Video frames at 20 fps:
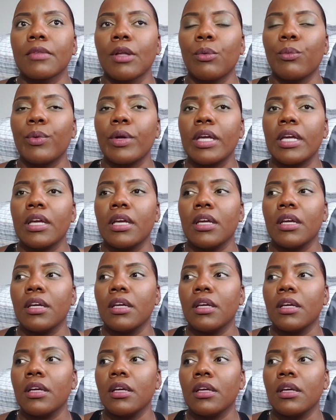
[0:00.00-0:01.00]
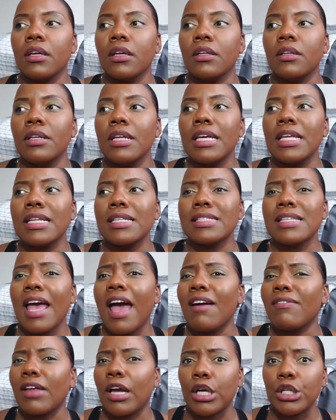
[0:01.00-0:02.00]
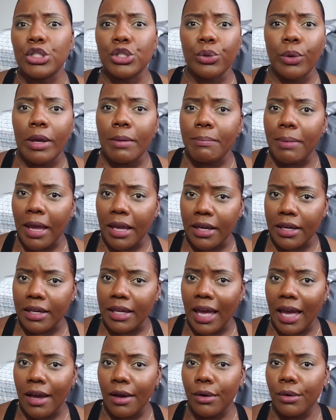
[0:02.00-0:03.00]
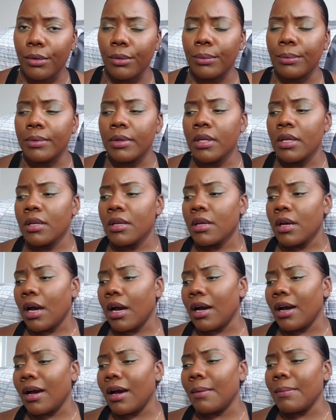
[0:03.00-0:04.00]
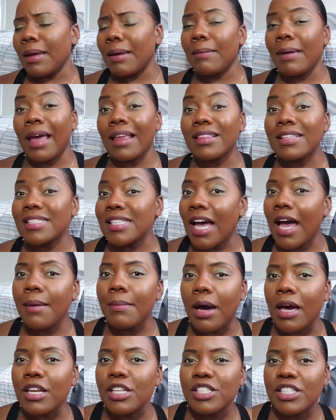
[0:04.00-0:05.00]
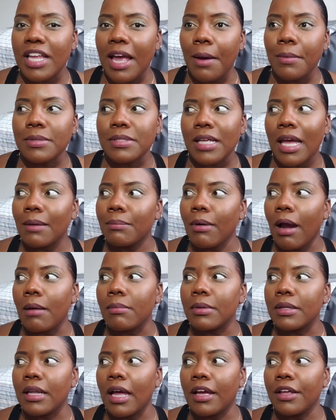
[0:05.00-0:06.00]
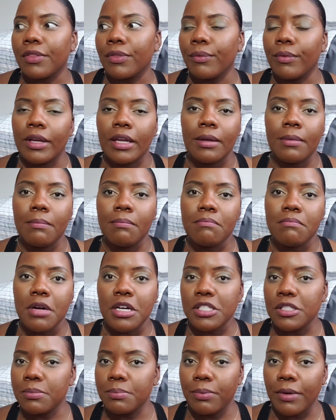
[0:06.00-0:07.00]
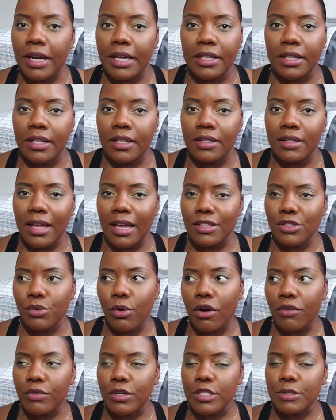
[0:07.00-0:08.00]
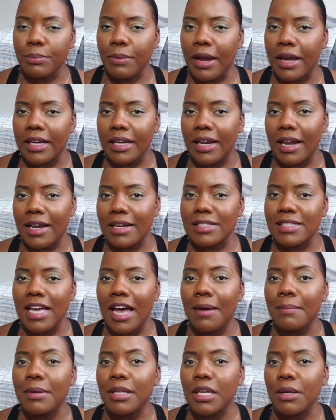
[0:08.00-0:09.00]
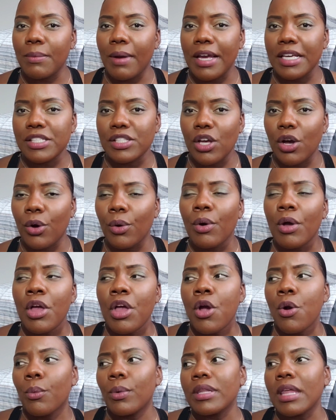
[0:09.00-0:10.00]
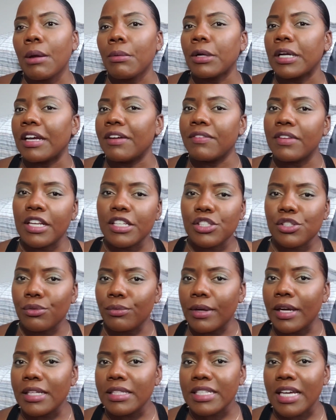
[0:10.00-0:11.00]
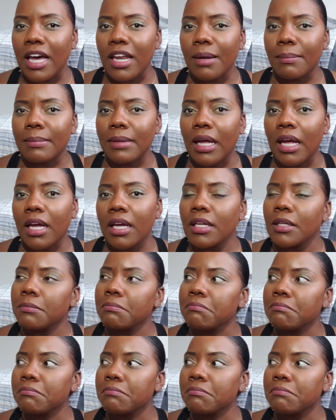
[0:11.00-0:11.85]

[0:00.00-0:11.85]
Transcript: We needed to have like a joint bank account. And at the time, honestly, I was like probably like 3 months pregnant, like 12 weeks pregnant at the time anyway. So when they were giving us the rundown, I'm like